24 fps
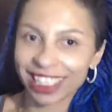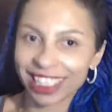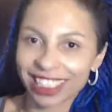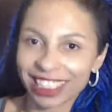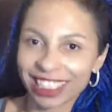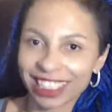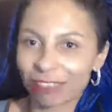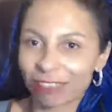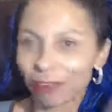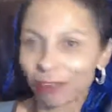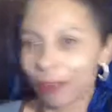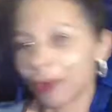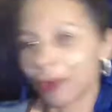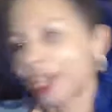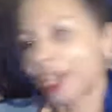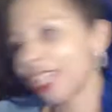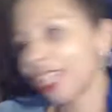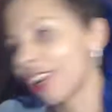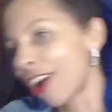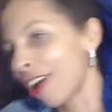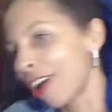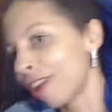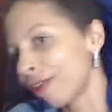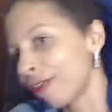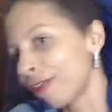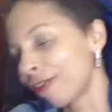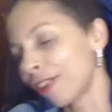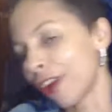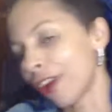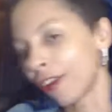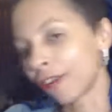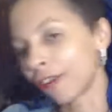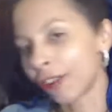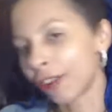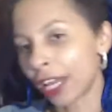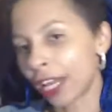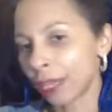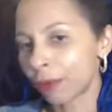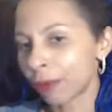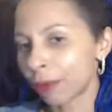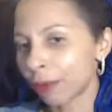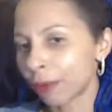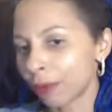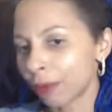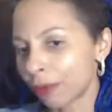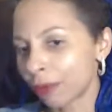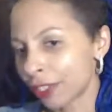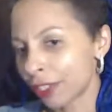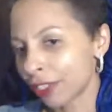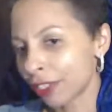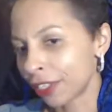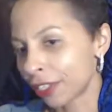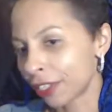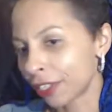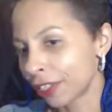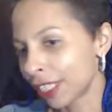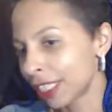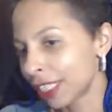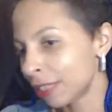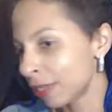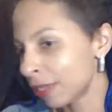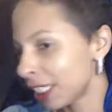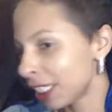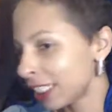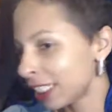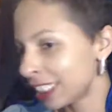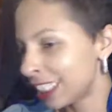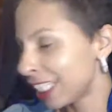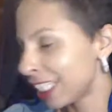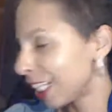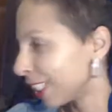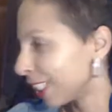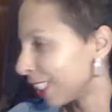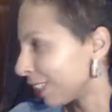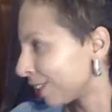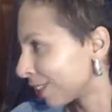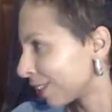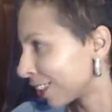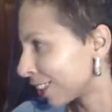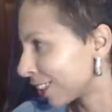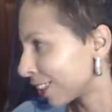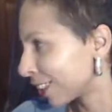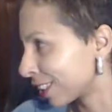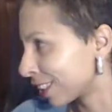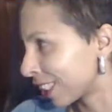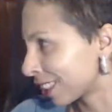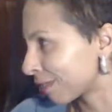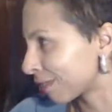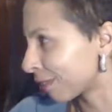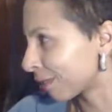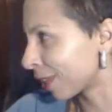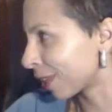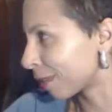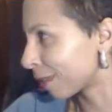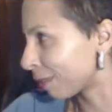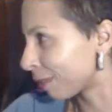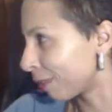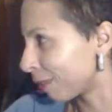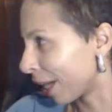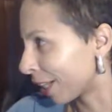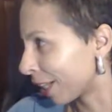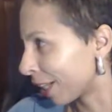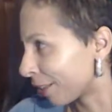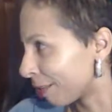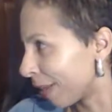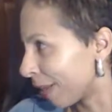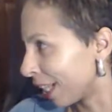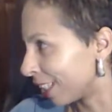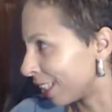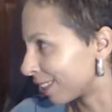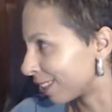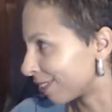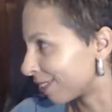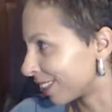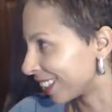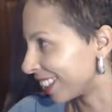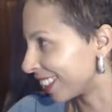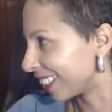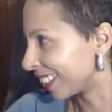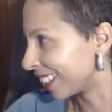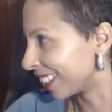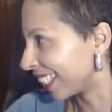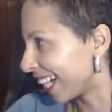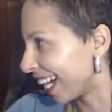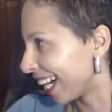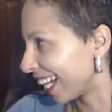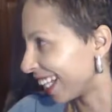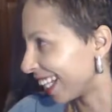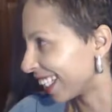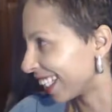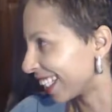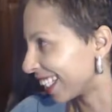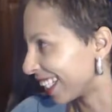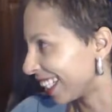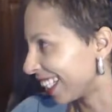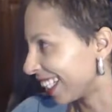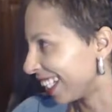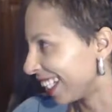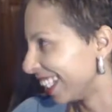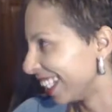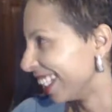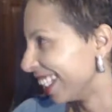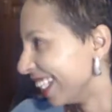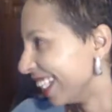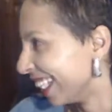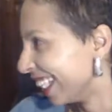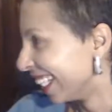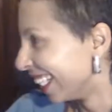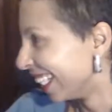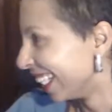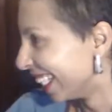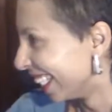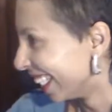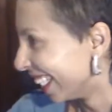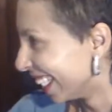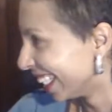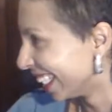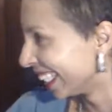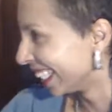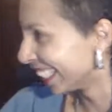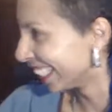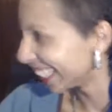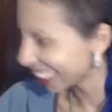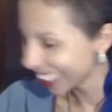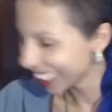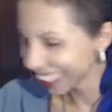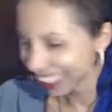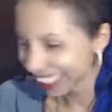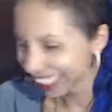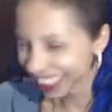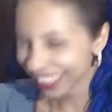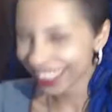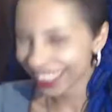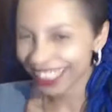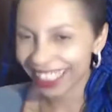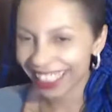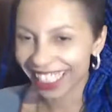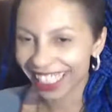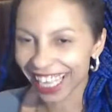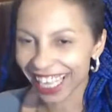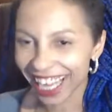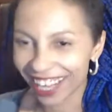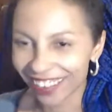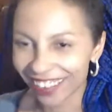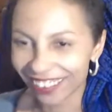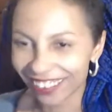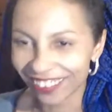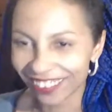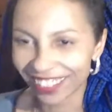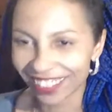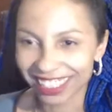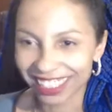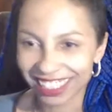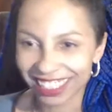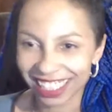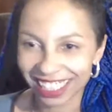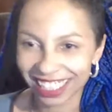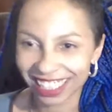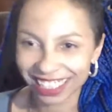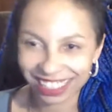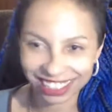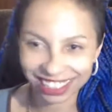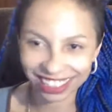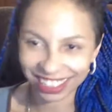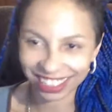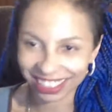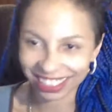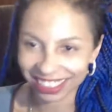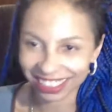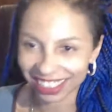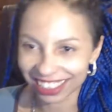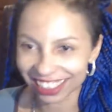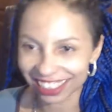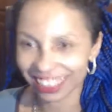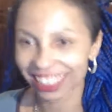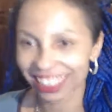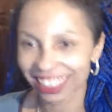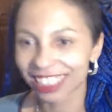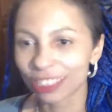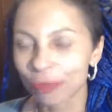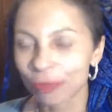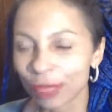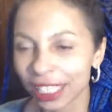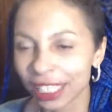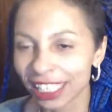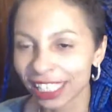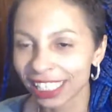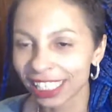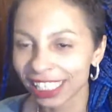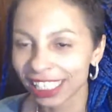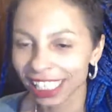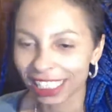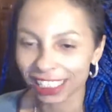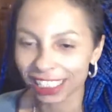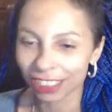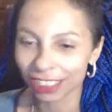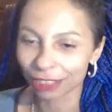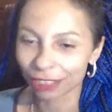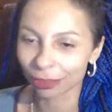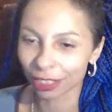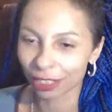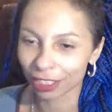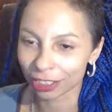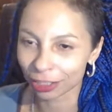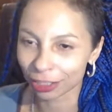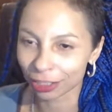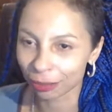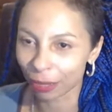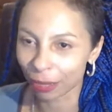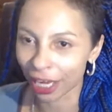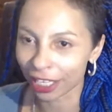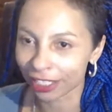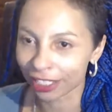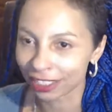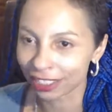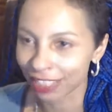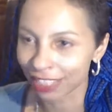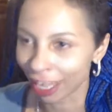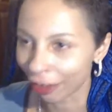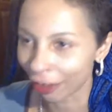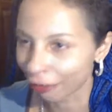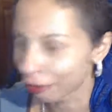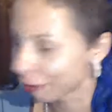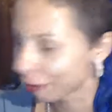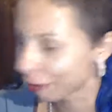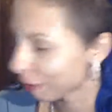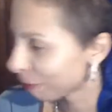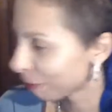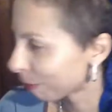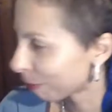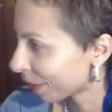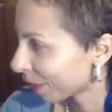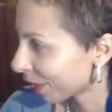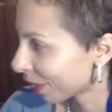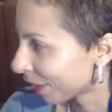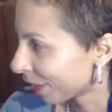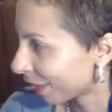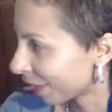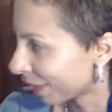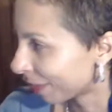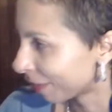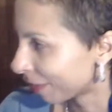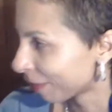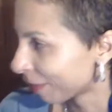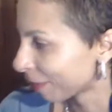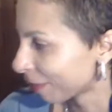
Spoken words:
devoid of like, you know, any TI user just doesn't want to be micromanaged when they're TIing, you know. It's like it's an independent thing that you want to do by yourself. You know,